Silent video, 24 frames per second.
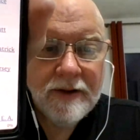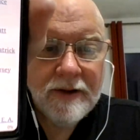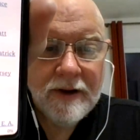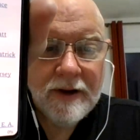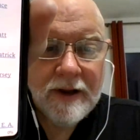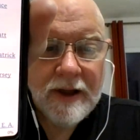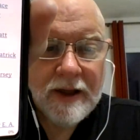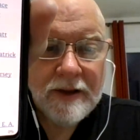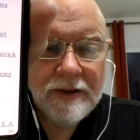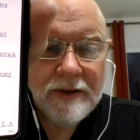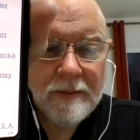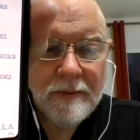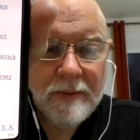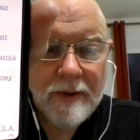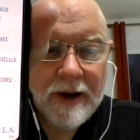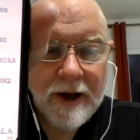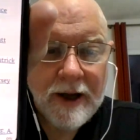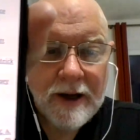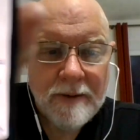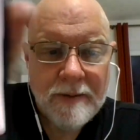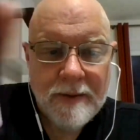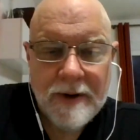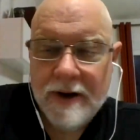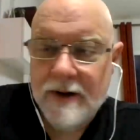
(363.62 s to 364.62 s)
at the
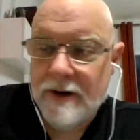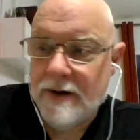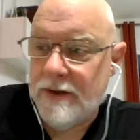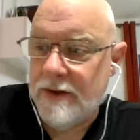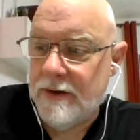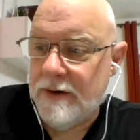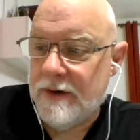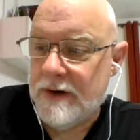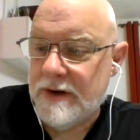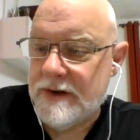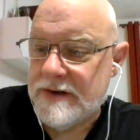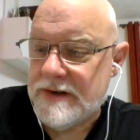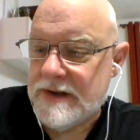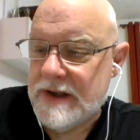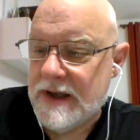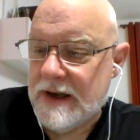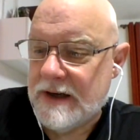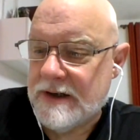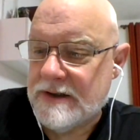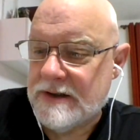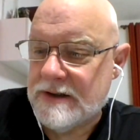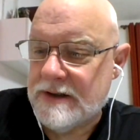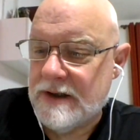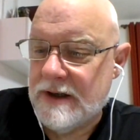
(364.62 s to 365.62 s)
bottom here, there is
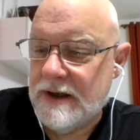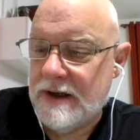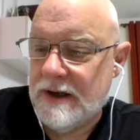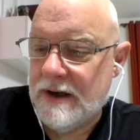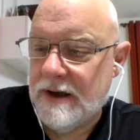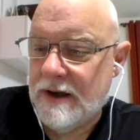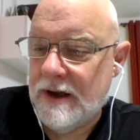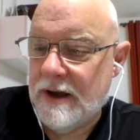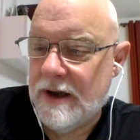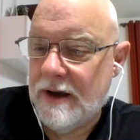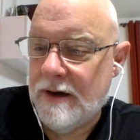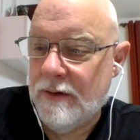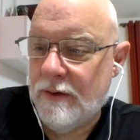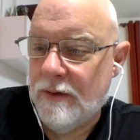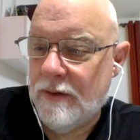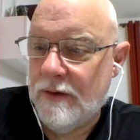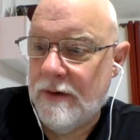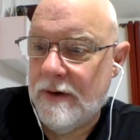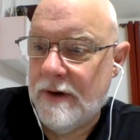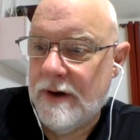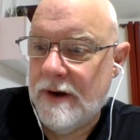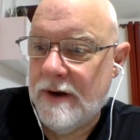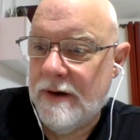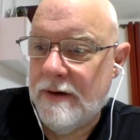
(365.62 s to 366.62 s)
actually a,
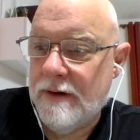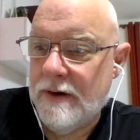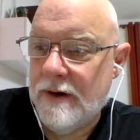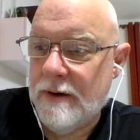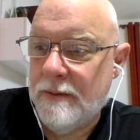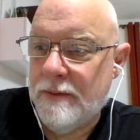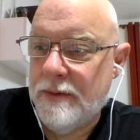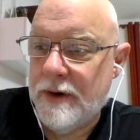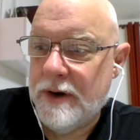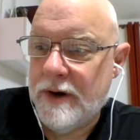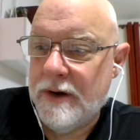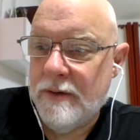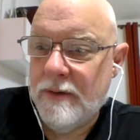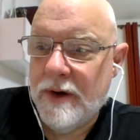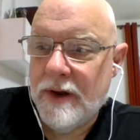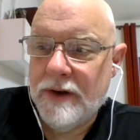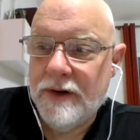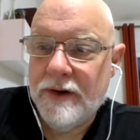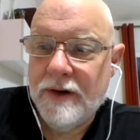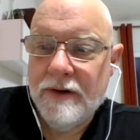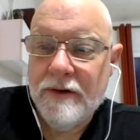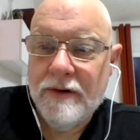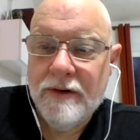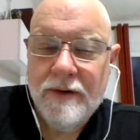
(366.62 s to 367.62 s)
a, a pretty
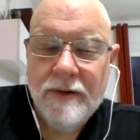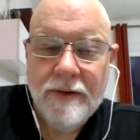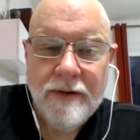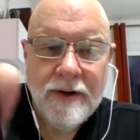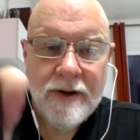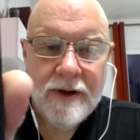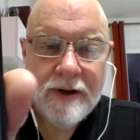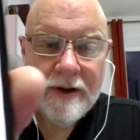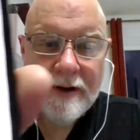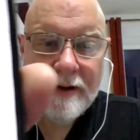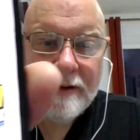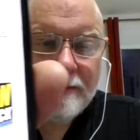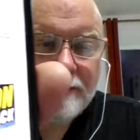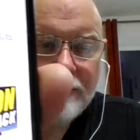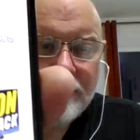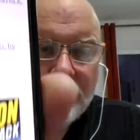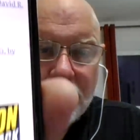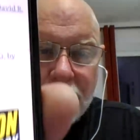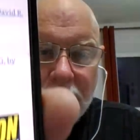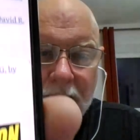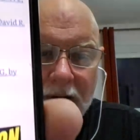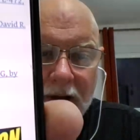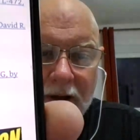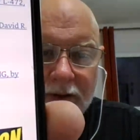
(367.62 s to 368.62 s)
well-known uh,
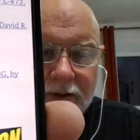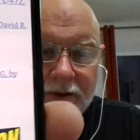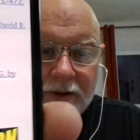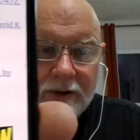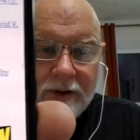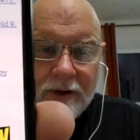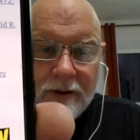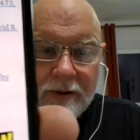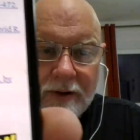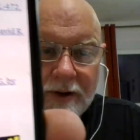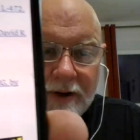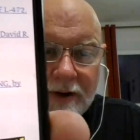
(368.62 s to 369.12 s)
pulp author,